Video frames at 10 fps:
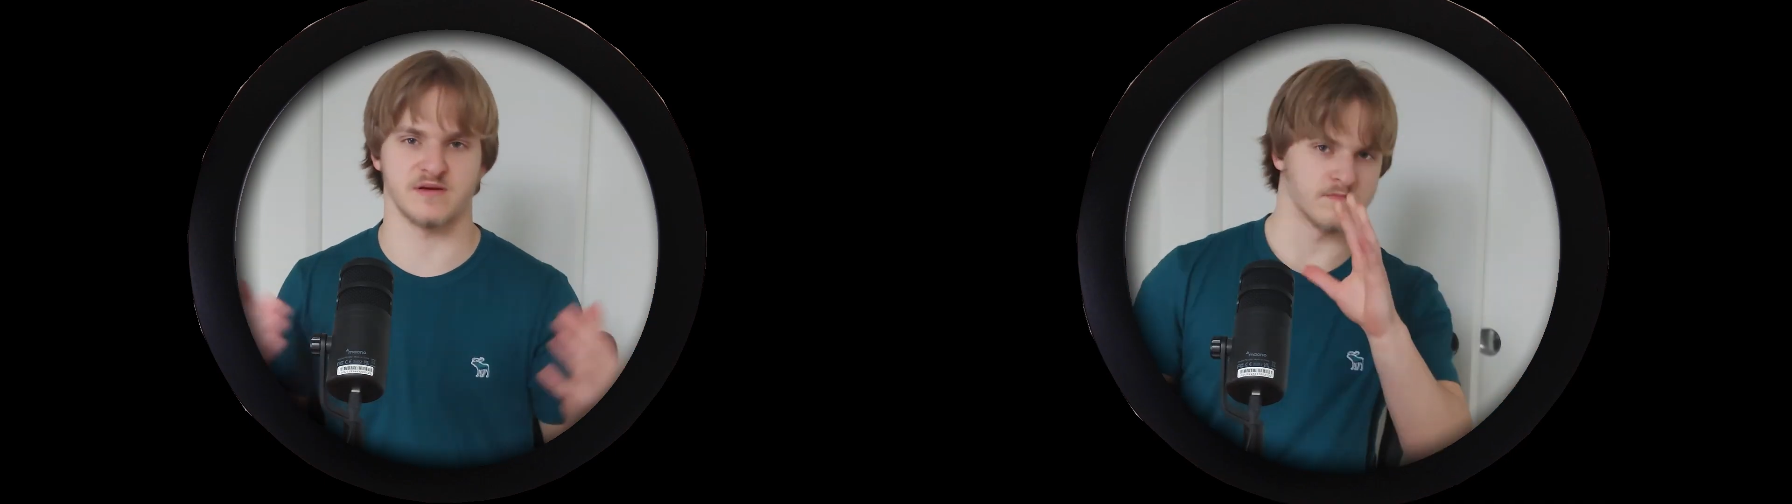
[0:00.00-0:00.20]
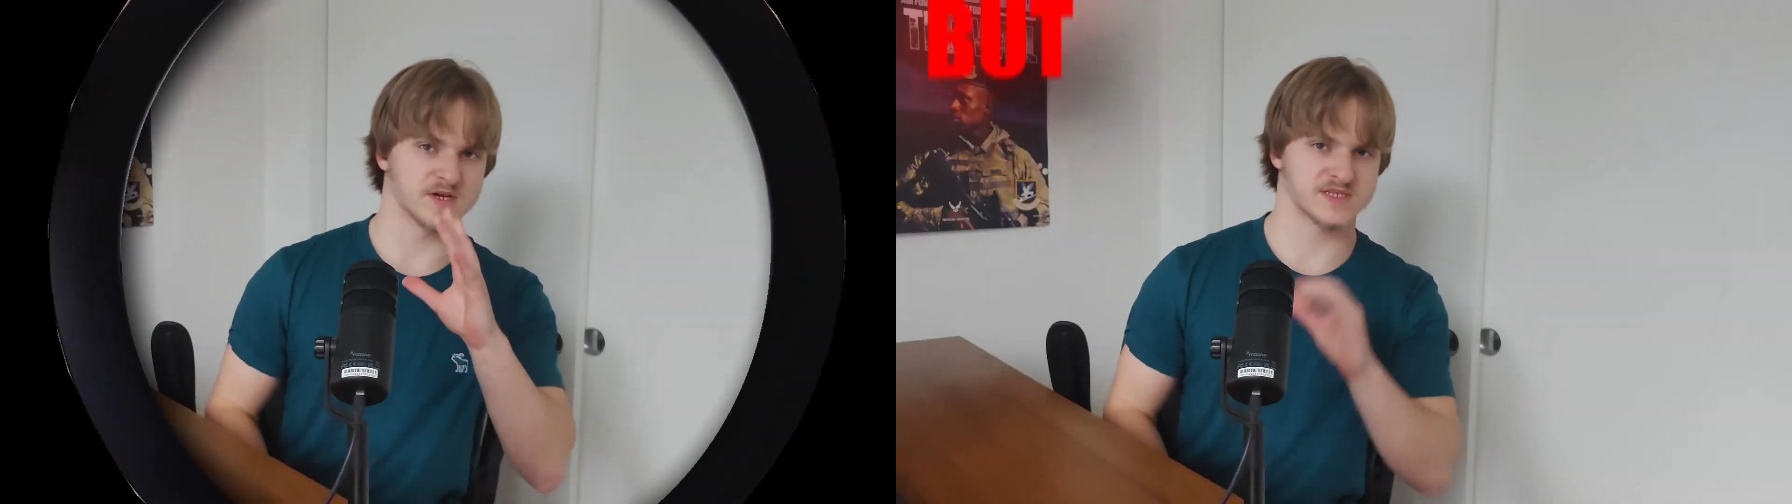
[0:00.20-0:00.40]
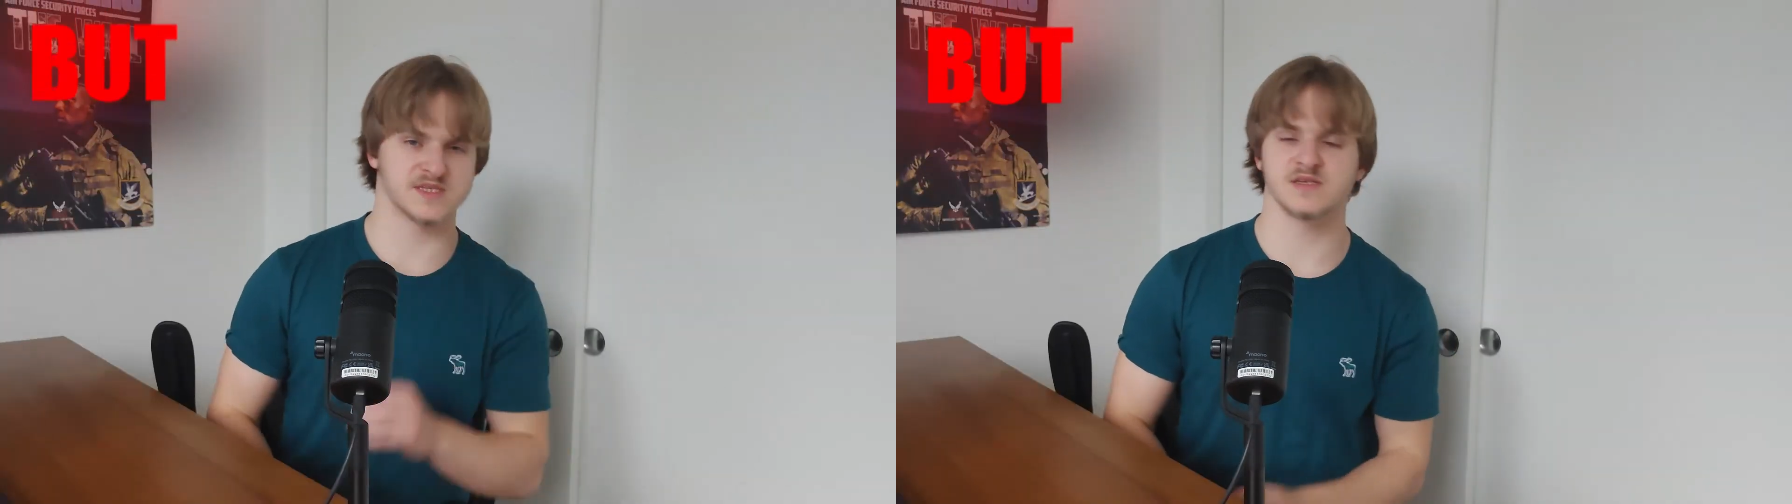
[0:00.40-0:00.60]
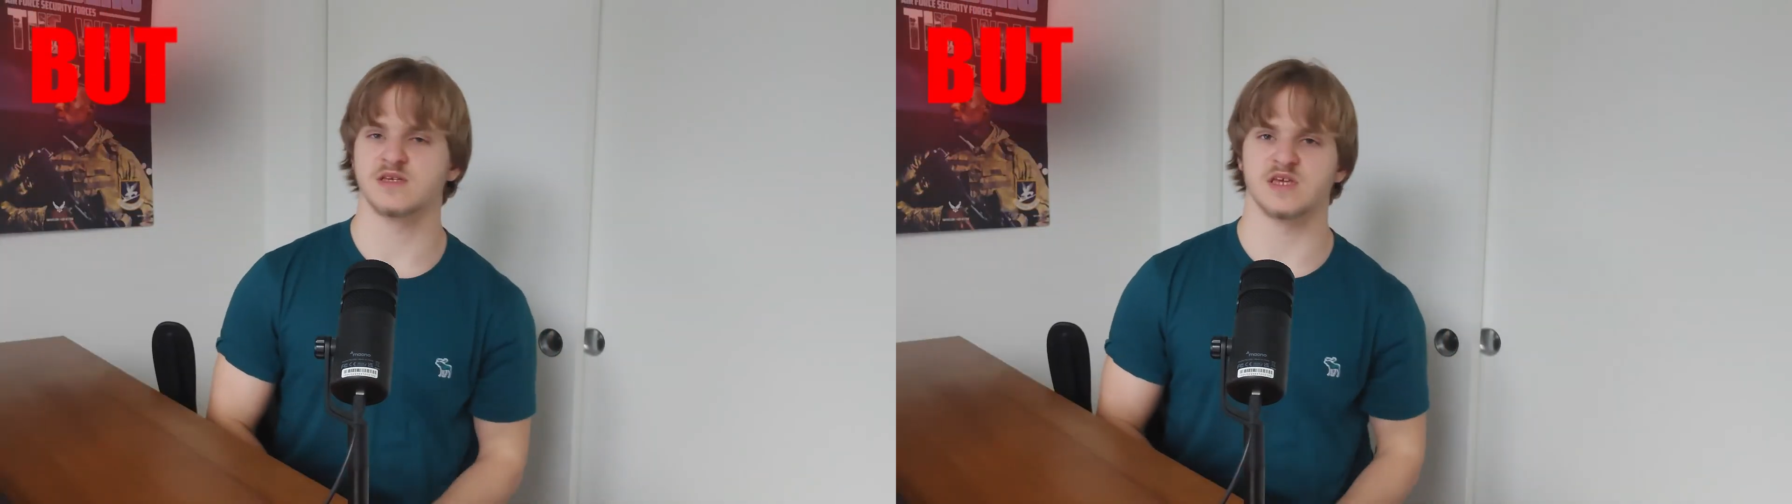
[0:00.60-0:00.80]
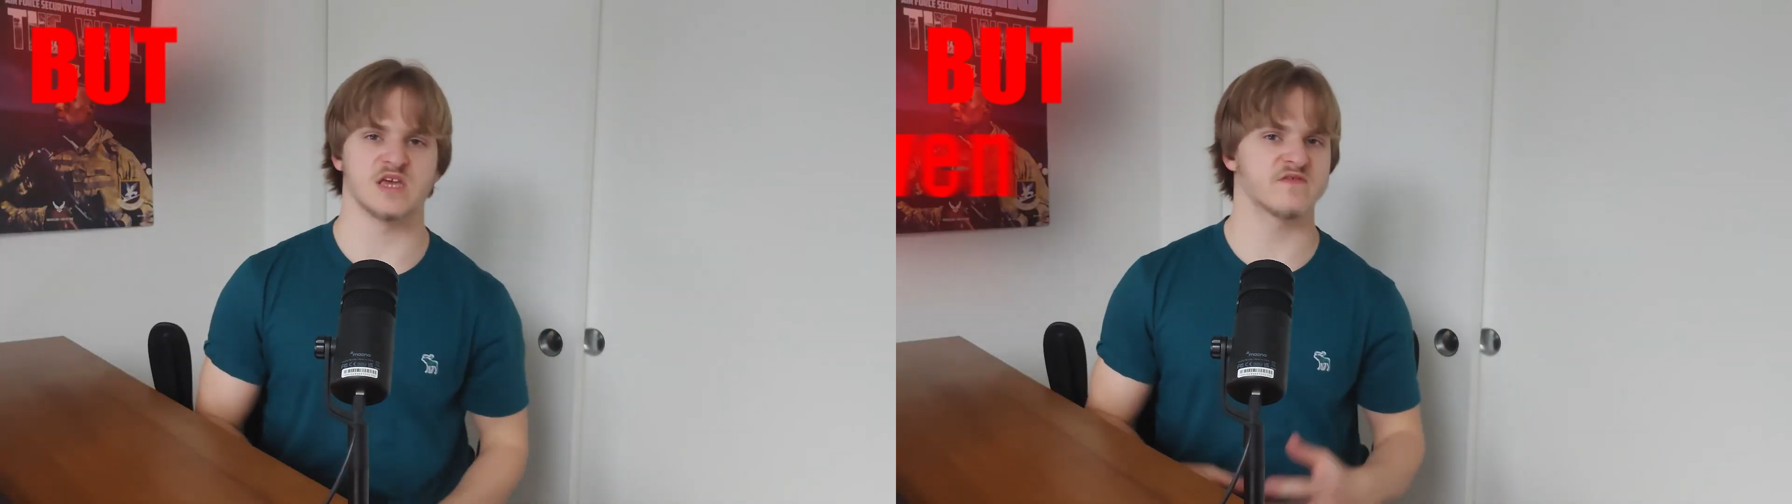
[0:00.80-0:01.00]
But
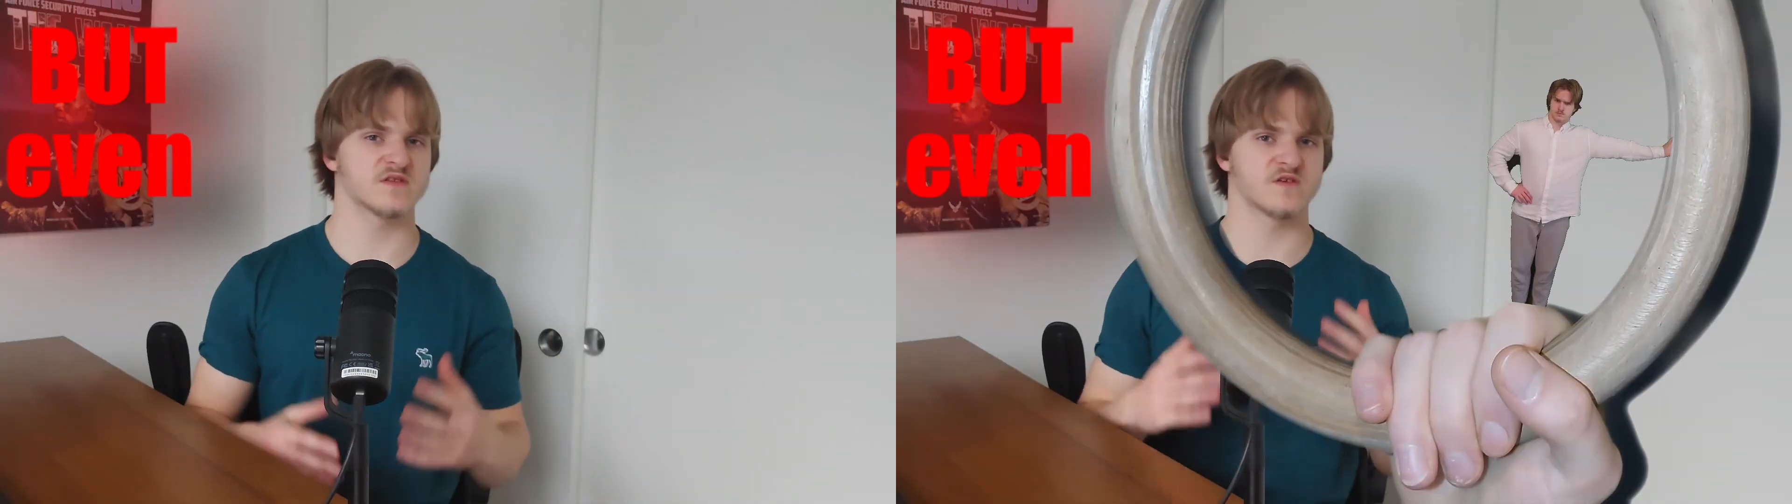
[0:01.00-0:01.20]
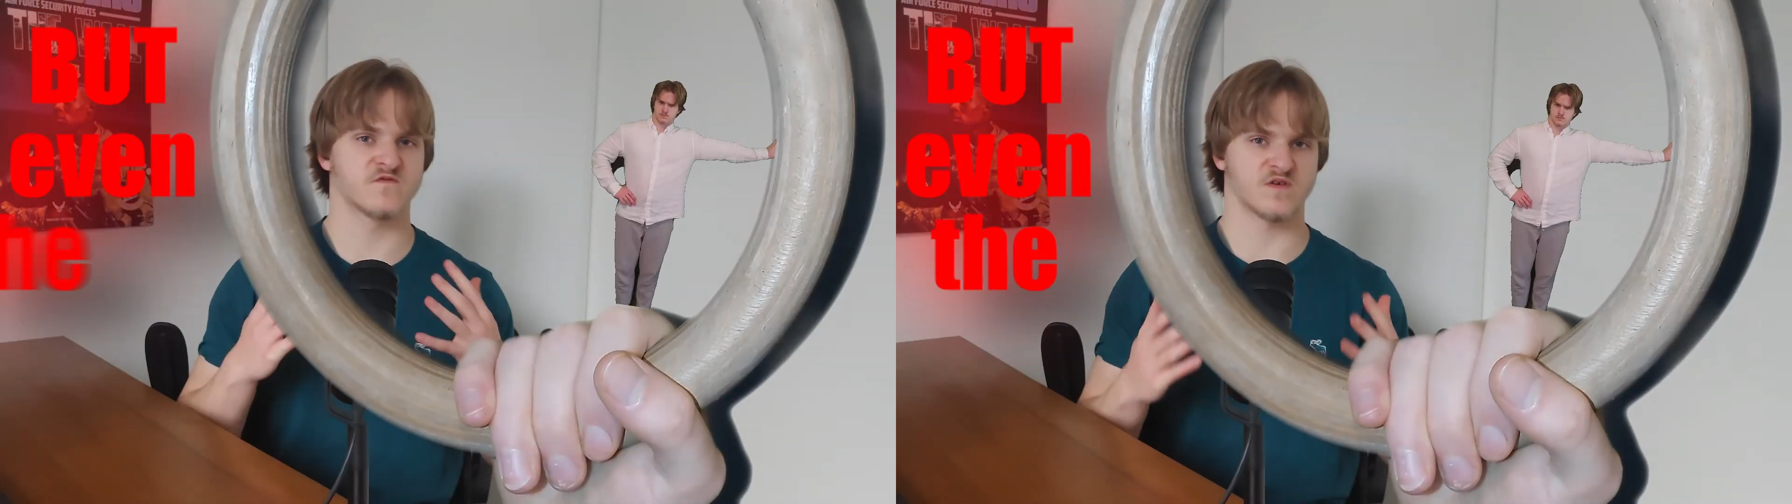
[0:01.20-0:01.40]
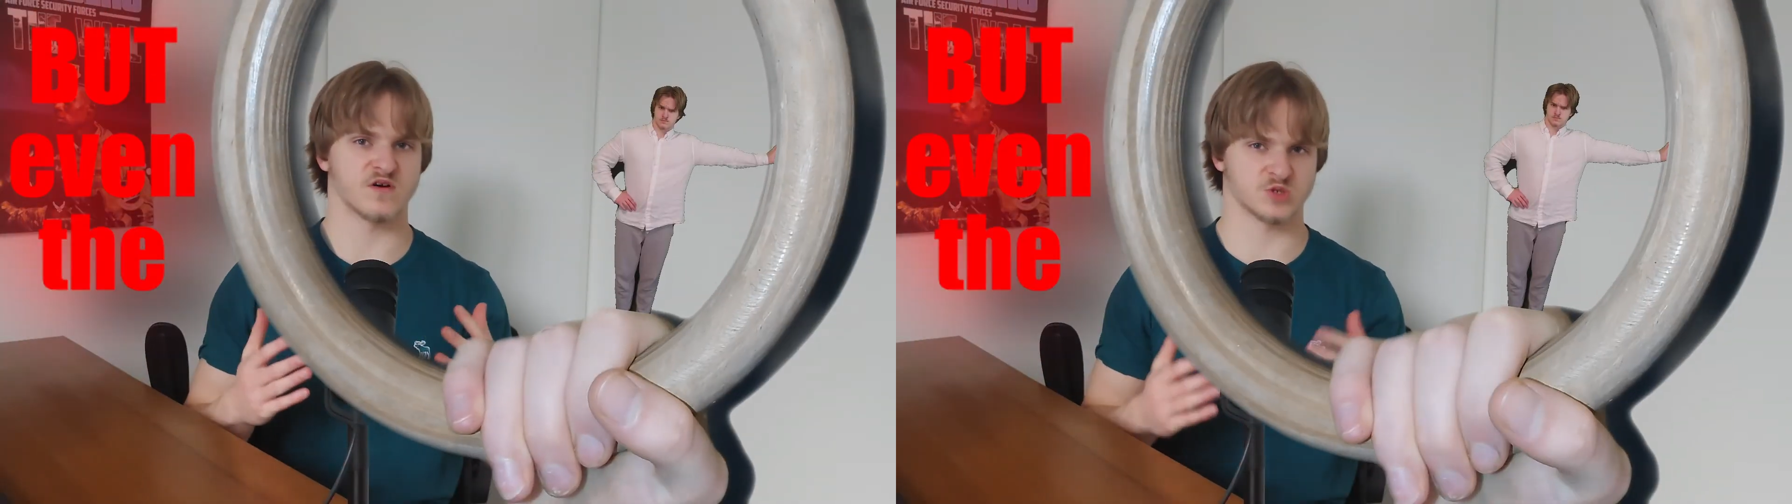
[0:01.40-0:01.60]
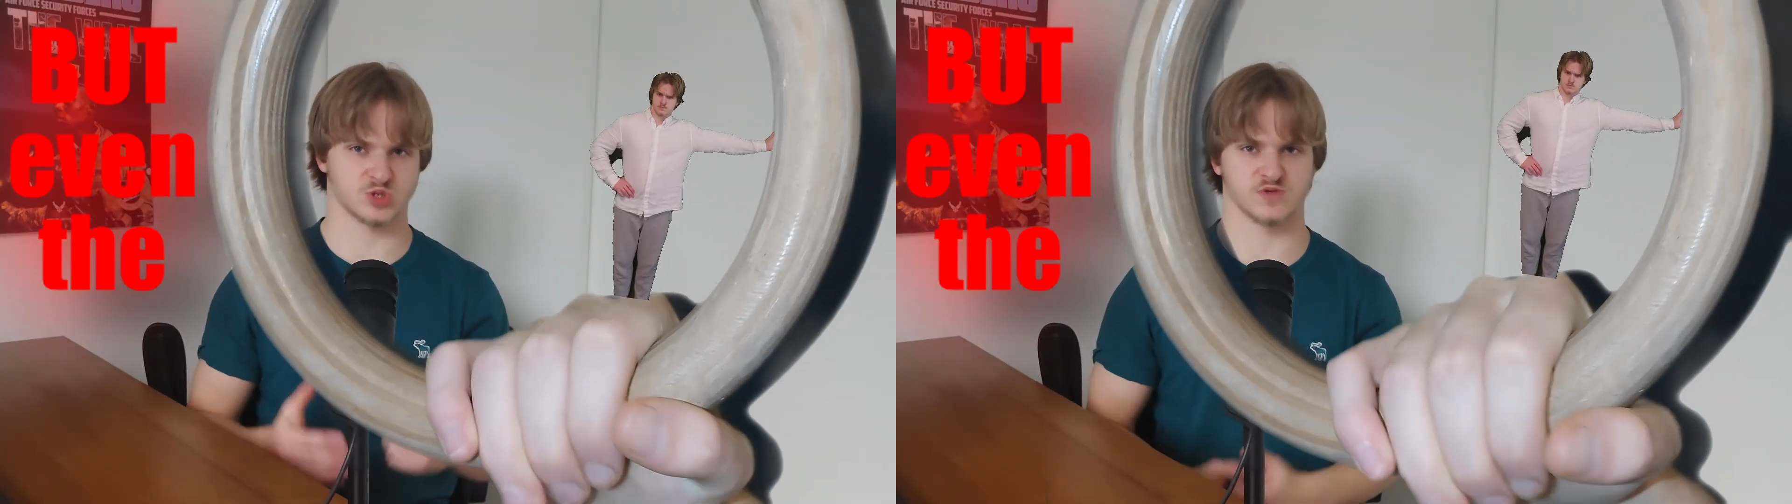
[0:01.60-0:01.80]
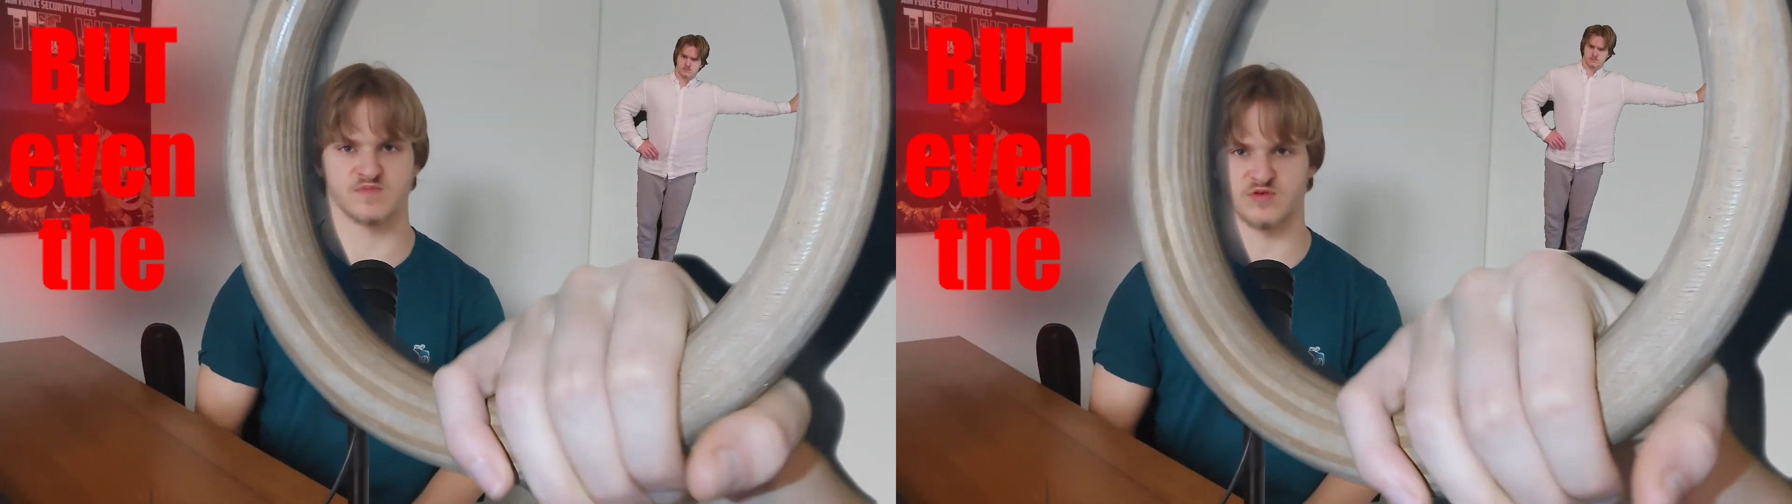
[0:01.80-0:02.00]
even the
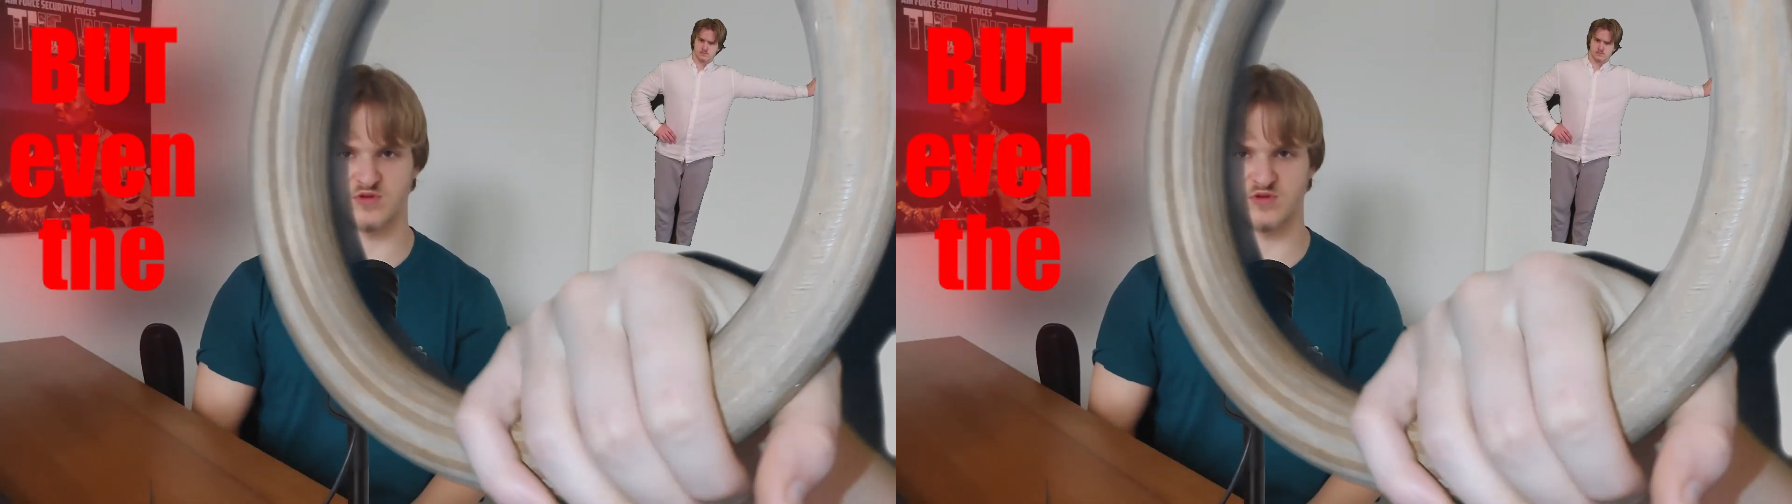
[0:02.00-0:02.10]
false grip